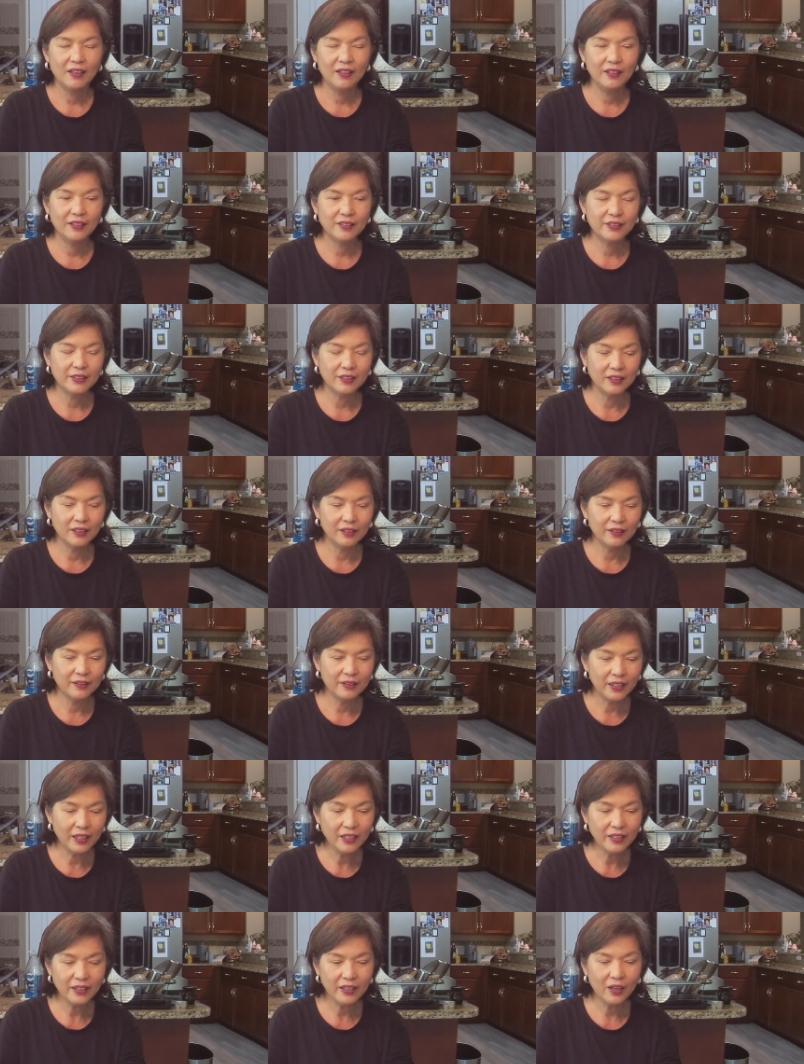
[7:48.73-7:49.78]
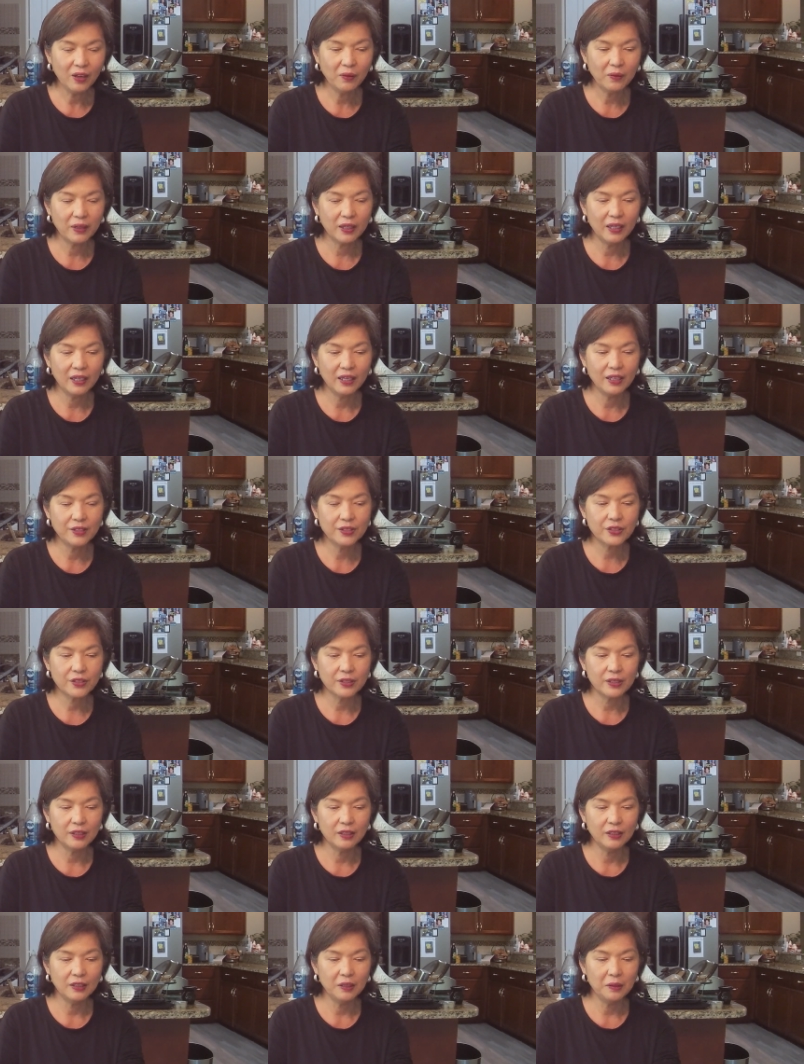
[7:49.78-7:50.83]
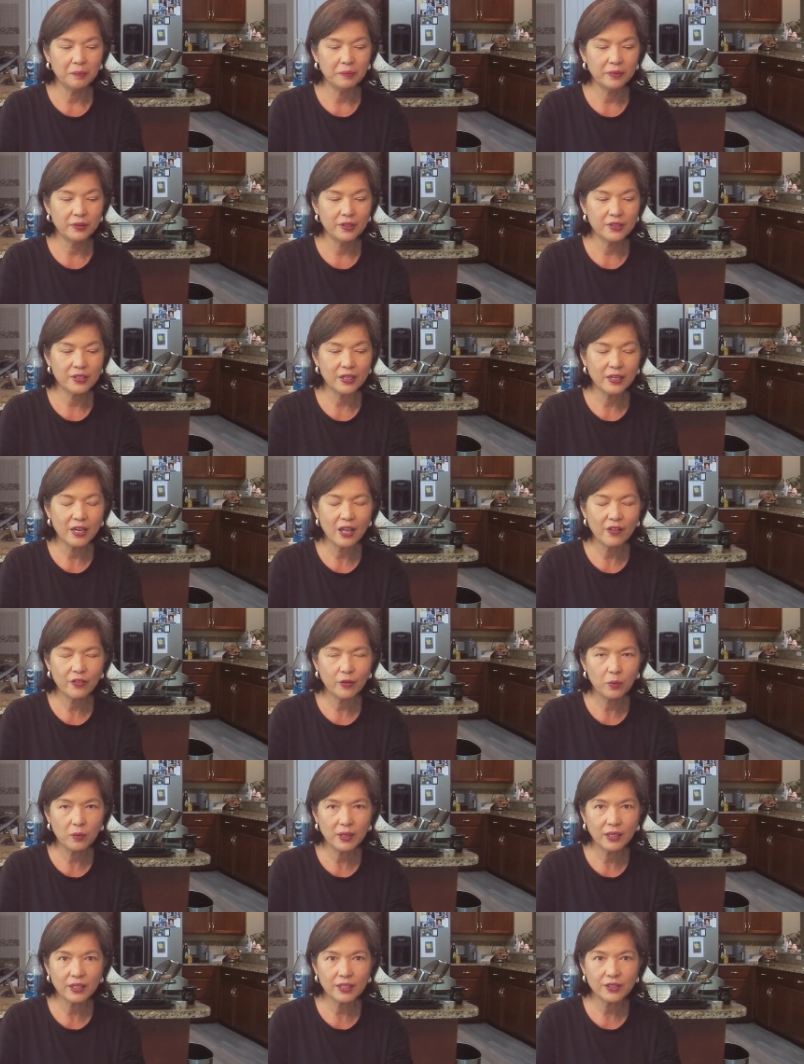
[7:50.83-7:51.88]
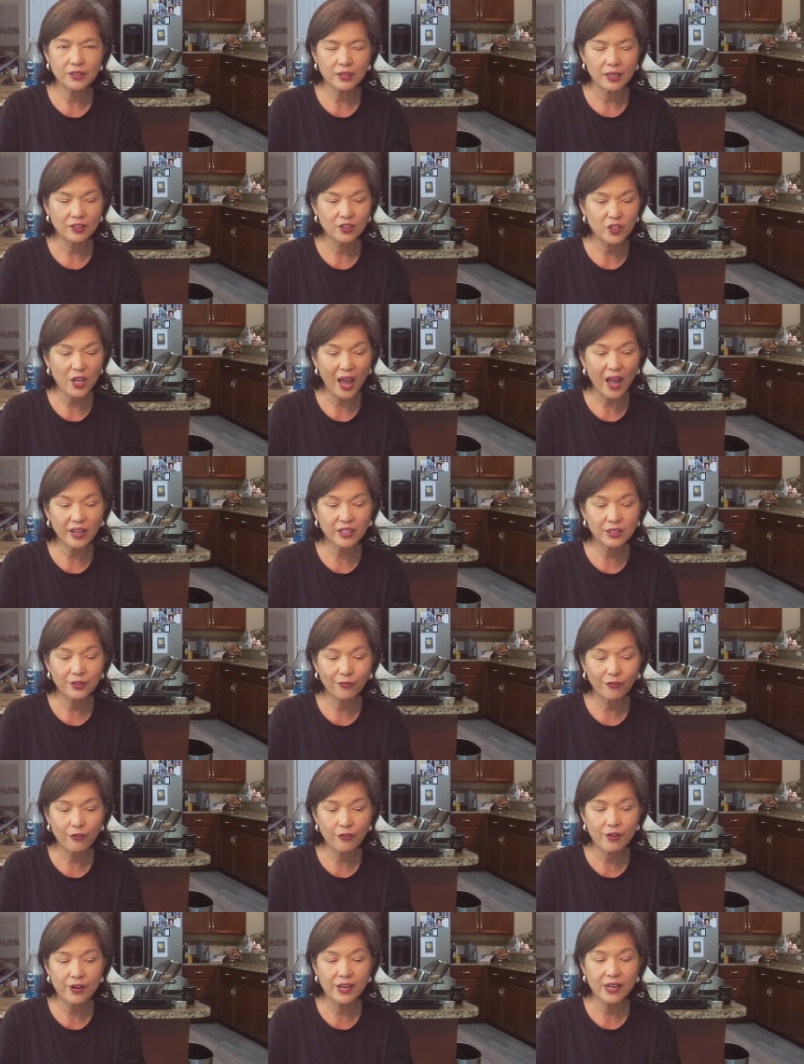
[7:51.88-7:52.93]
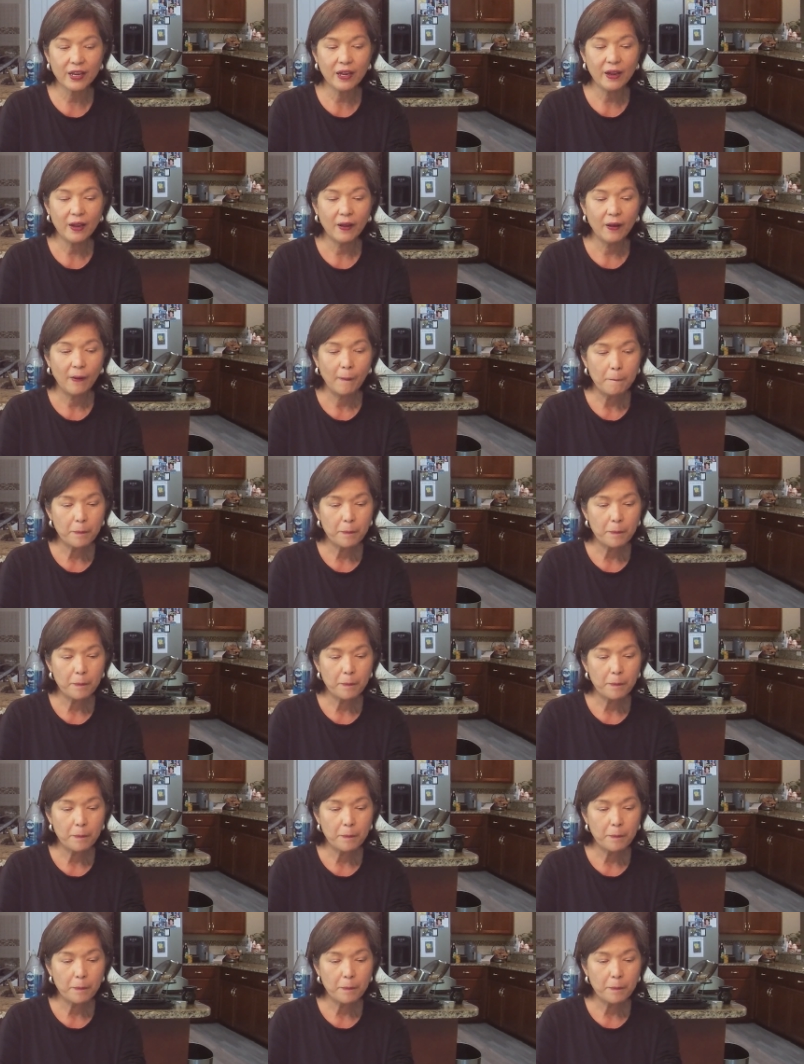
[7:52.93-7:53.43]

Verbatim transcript: And uh, anyhow, guys, um, there's another one is tax-free